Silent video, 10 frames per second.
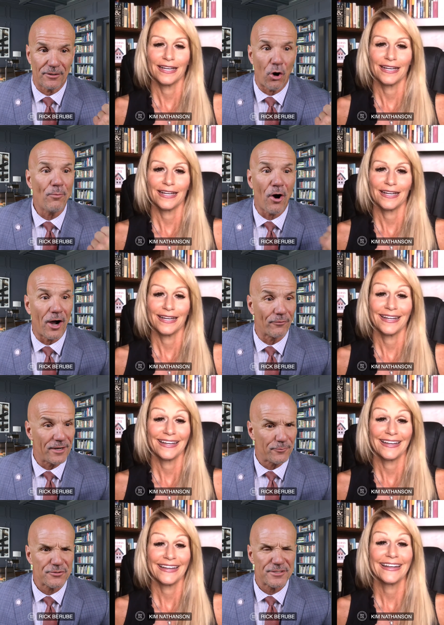Speaker 1: Omaha,
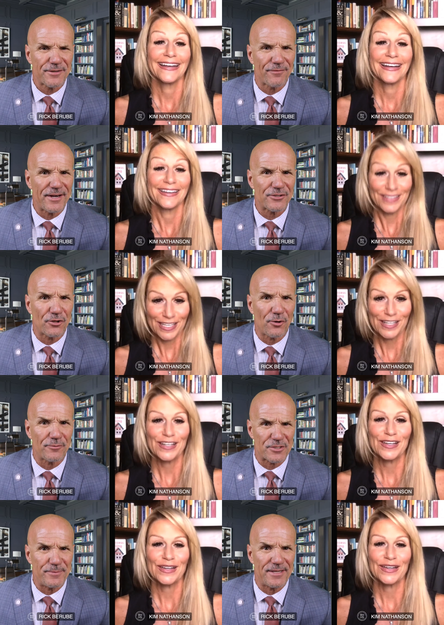right? Weren't you just invited to go out
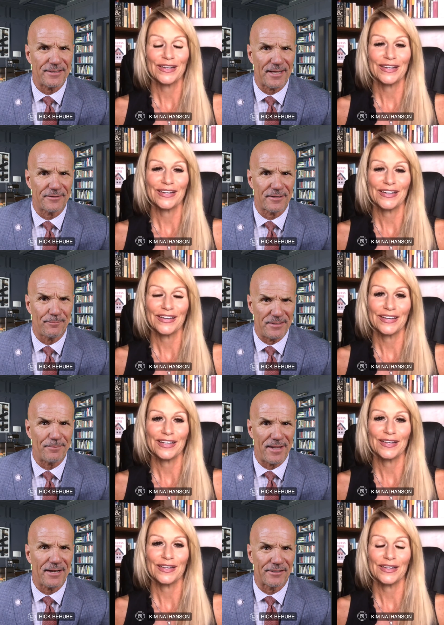and speak at that, uh, be a
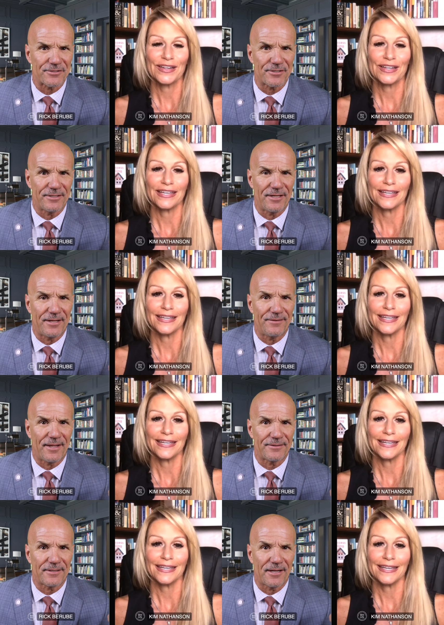panelist in, in
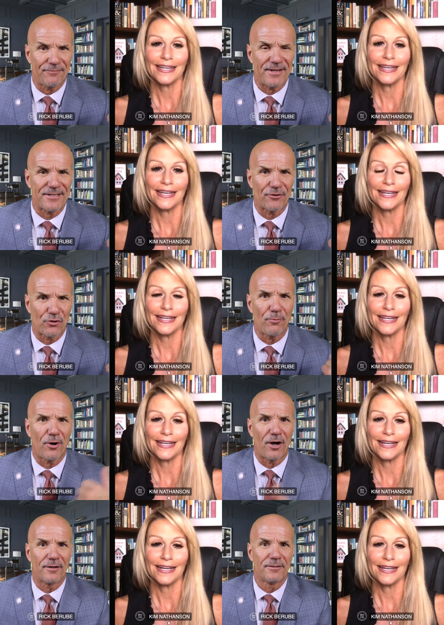that uh, event out in
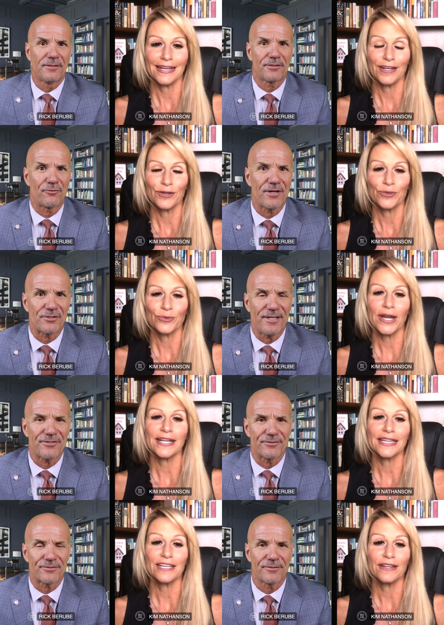Omaha? Congratulations.
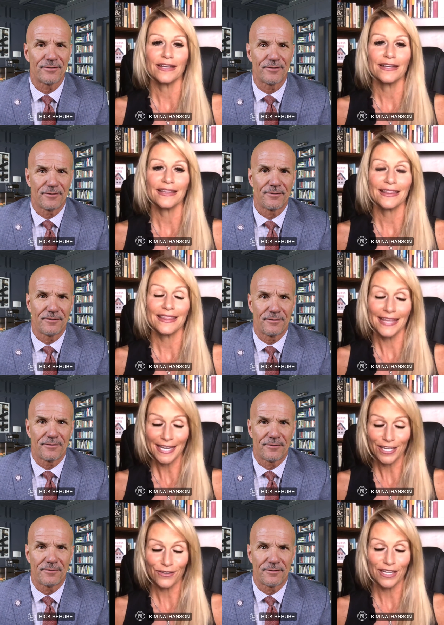
Speaker 2: Right. The,
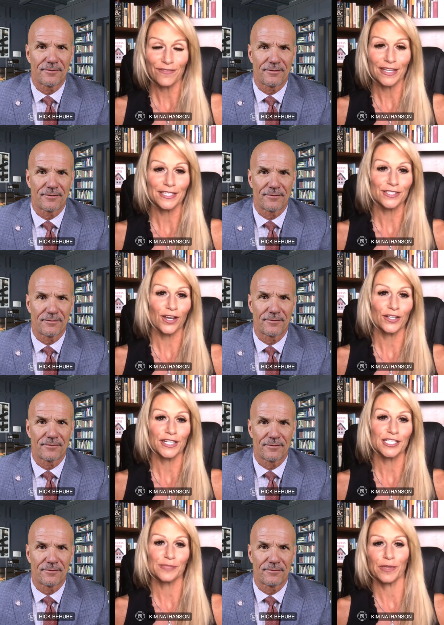Thank you. The event is
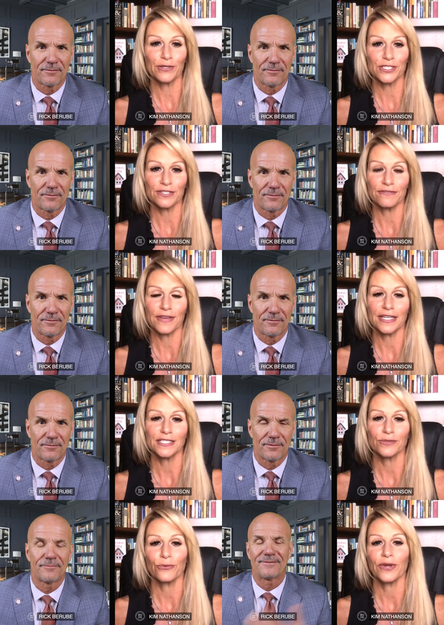called the Explosion
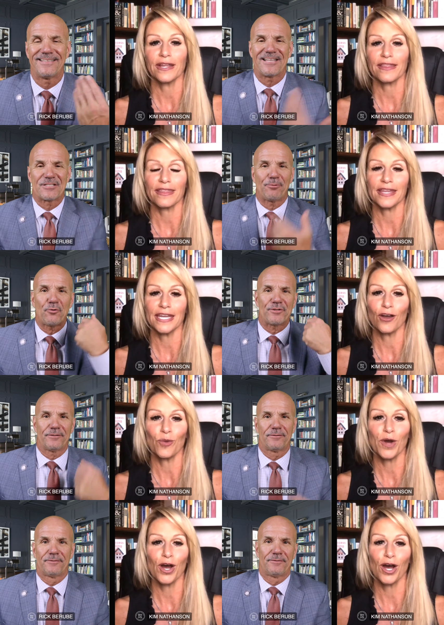Event with the
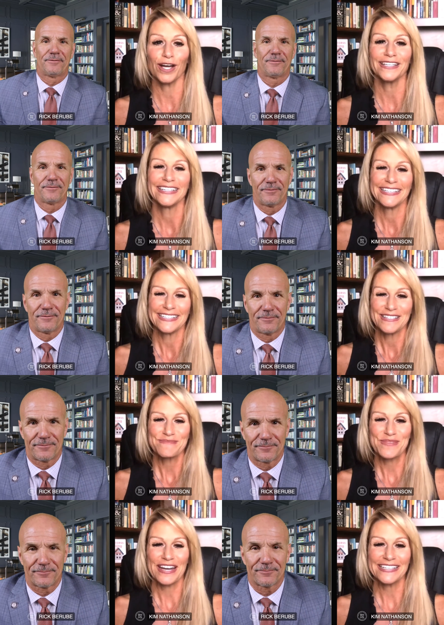Omaha
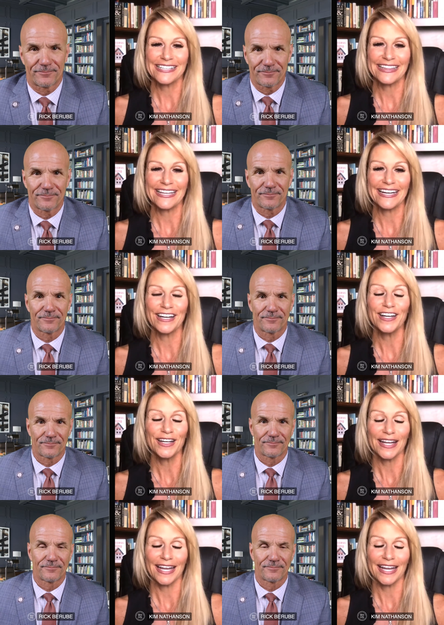branch out there.